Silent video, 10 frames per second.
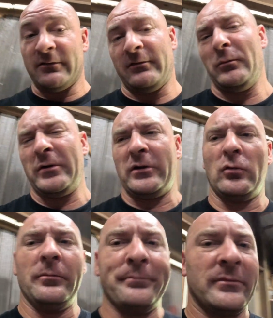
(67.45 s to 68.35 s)
so it's pretty
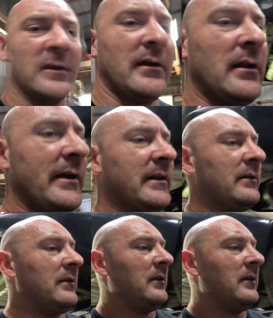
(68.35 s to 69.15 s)
cool. I like it.